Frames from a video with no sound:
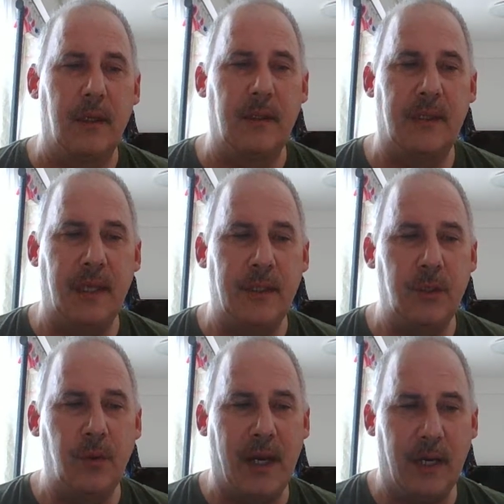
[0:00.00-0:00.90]
then
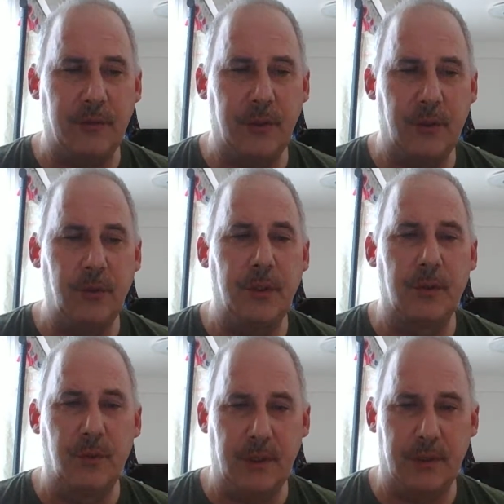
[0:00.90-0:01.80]
you have to do
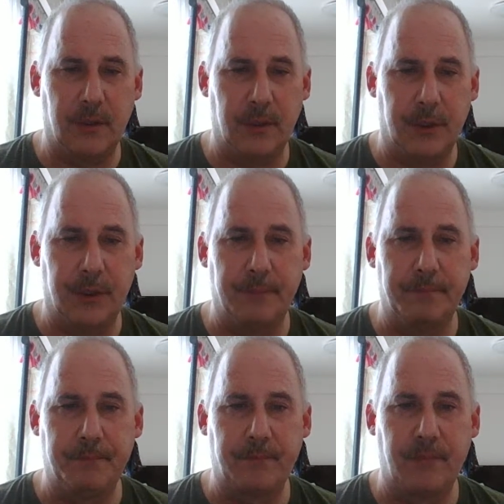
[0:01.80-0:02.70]
your research.
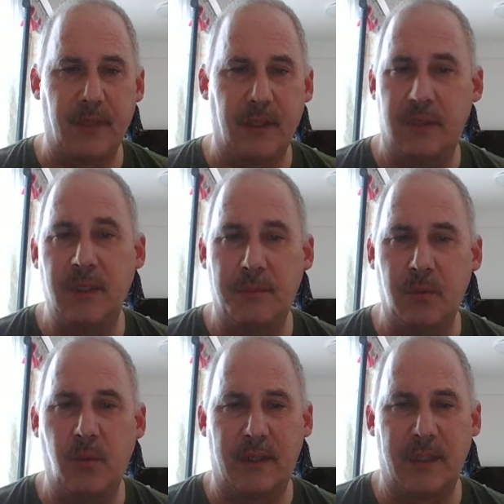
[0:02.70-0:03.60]
That's
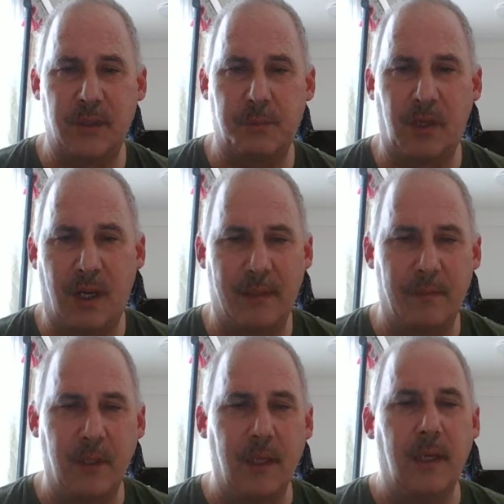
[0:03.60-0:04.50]
number one, that's prime.
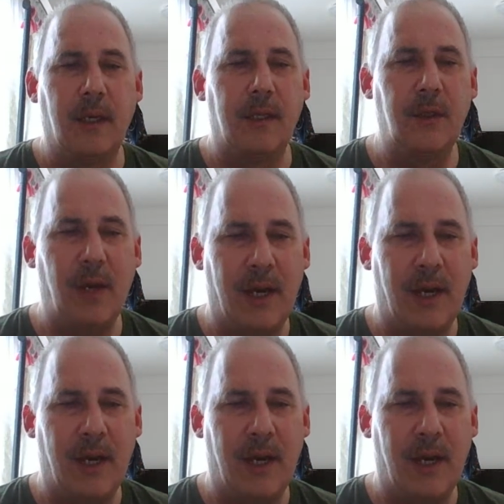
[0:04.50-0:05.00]
You